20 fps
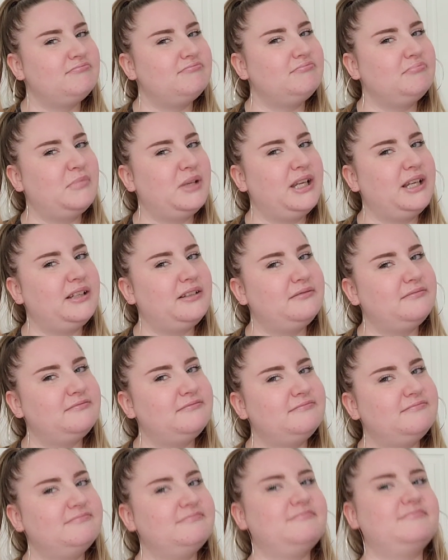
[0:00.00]
Like
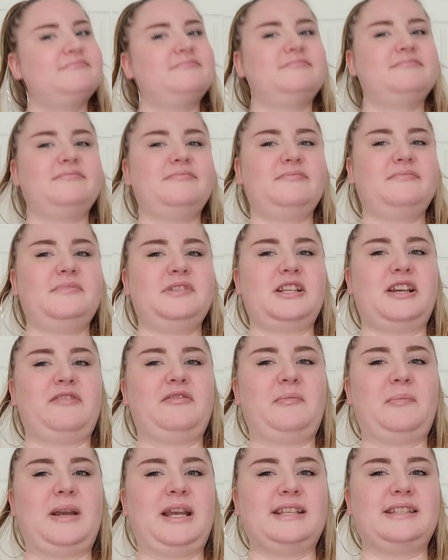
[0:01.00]

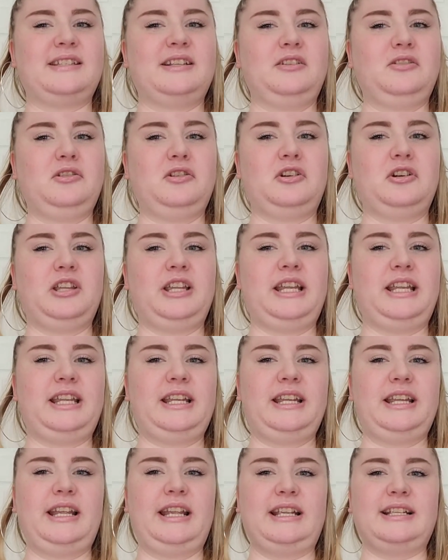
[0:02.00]
soft pastel girly
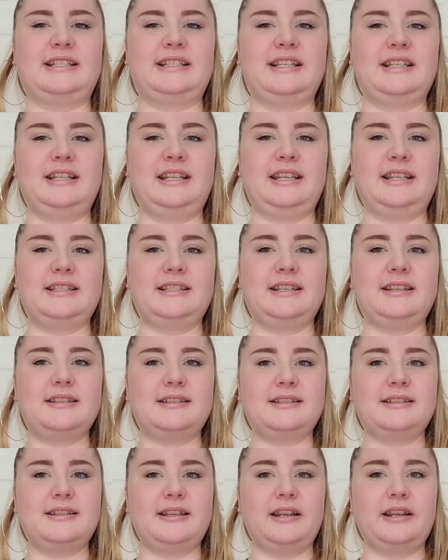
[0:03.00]
AC/DC
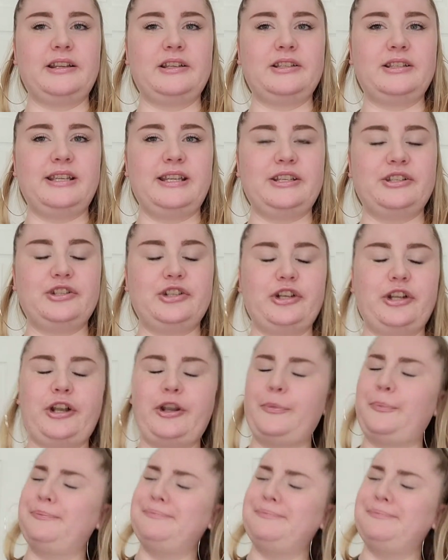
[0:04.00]
studded t-shirt,